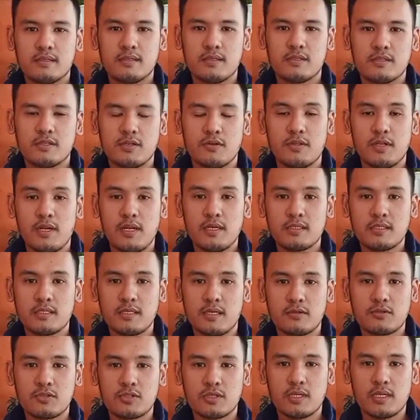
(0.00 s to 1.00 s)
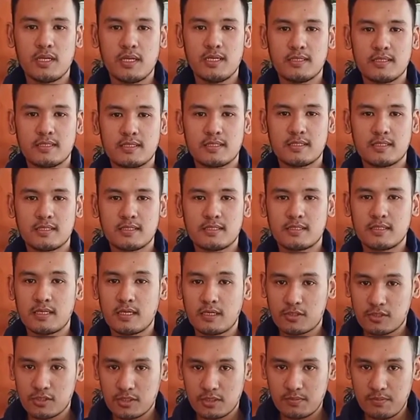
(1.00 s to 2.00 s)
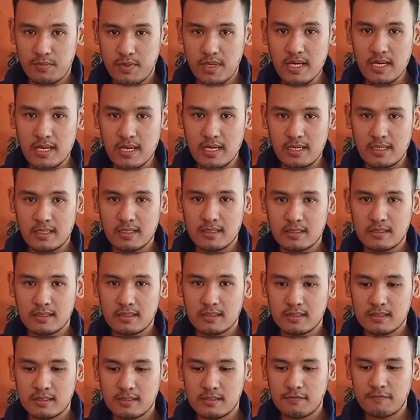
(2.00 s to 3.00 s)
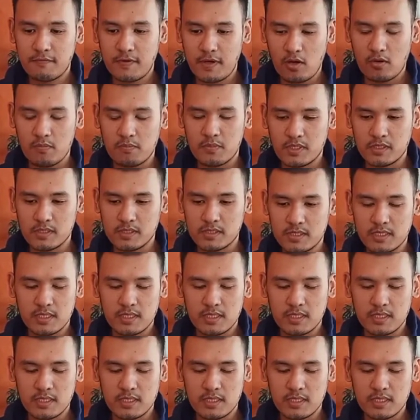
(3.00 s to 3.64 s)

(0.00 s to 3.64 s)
So the next section is section B, development.